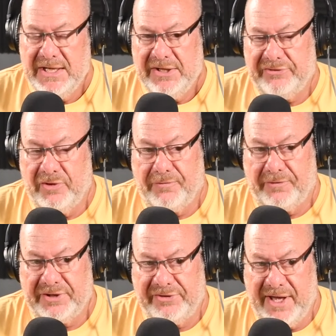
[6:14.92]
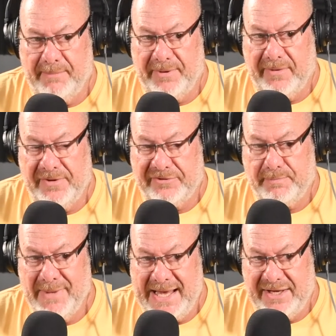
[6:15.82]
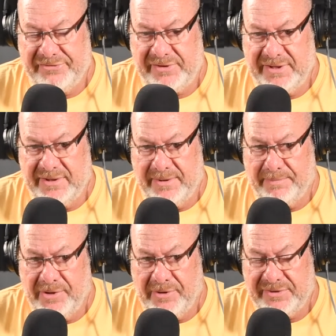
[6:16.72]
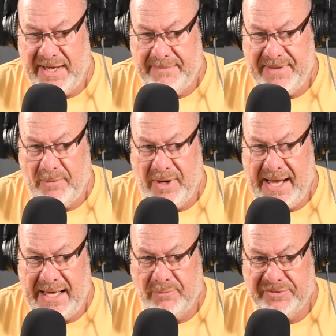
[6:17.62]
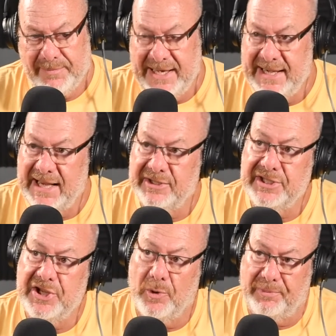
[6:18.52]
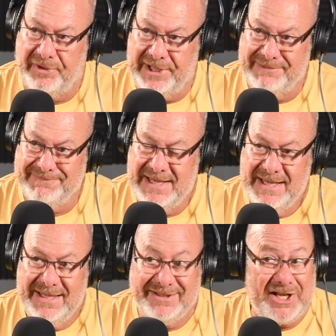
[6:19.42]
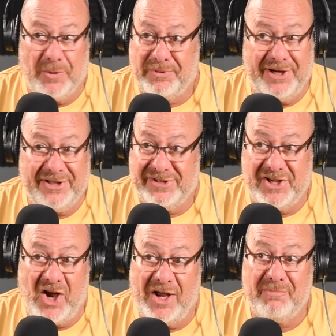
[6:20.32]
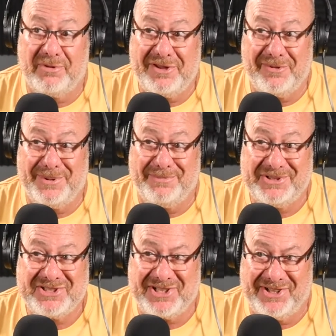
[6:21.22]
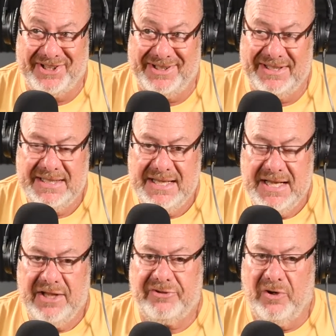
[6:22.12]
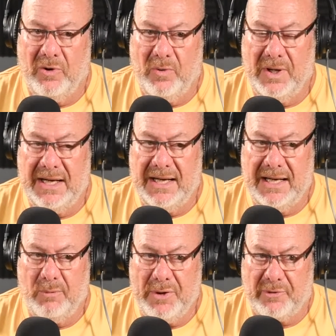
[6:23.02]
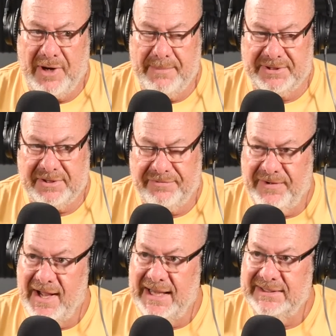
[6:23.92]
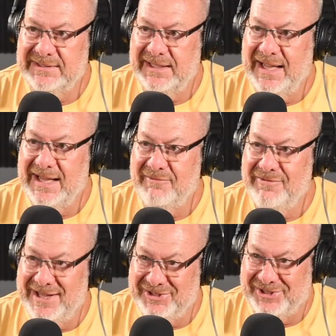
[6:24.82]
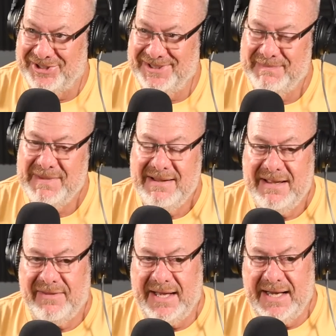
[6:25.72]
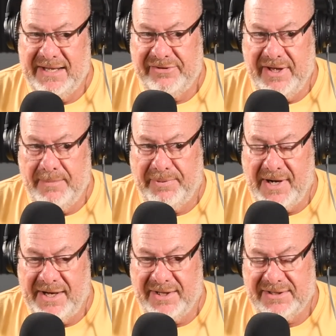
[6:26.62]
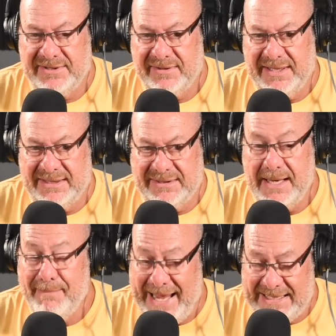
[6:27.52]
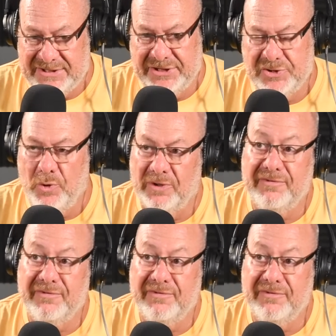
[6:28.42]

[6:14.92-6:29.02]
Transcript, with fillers: So, for example, this mask, the prototype that we had was made out of neoprene. Neoprene is a non-breathable material. Right. So uh, we were able to find a vendor that has a product that they patented called